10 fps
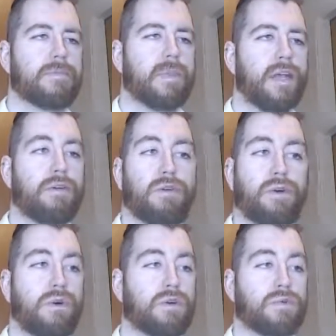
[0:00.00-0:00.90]
Another
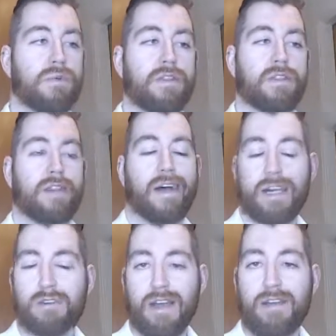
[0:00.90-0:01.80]
horse with like a
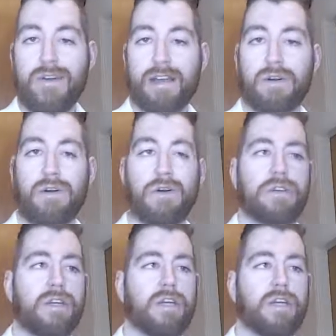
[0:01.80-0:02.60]
great record,